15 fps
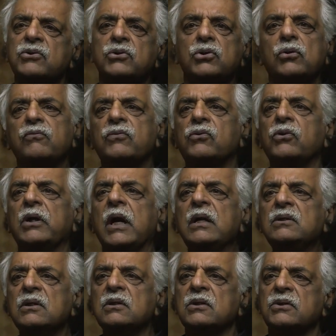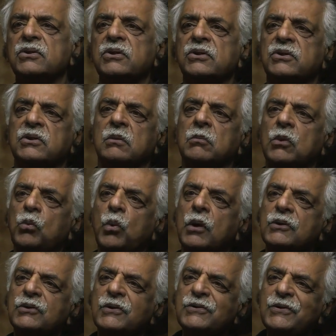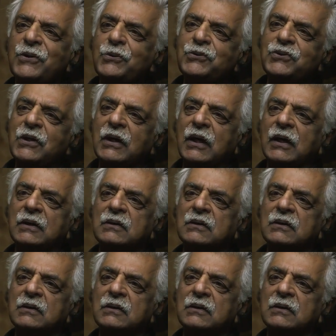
So you've created the system and we're just using it.